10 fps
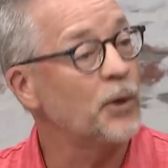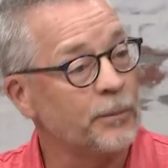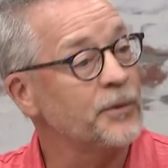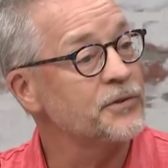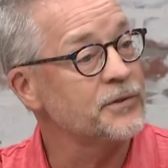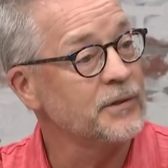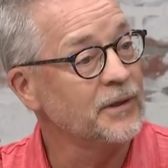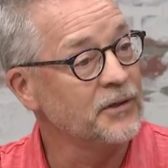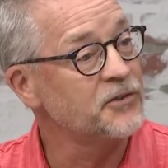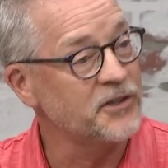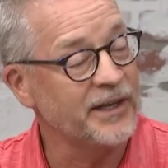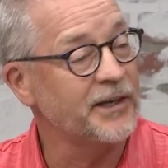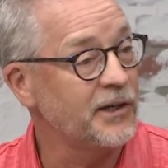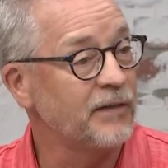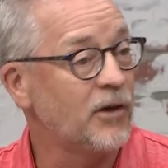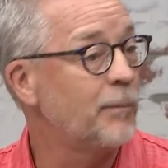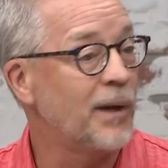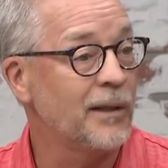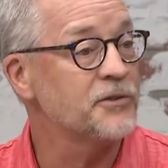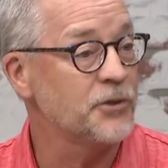purpose, is to take care of our
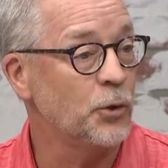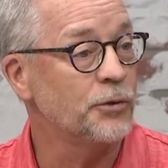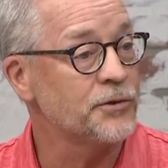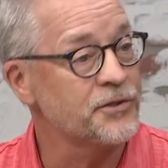policyholders.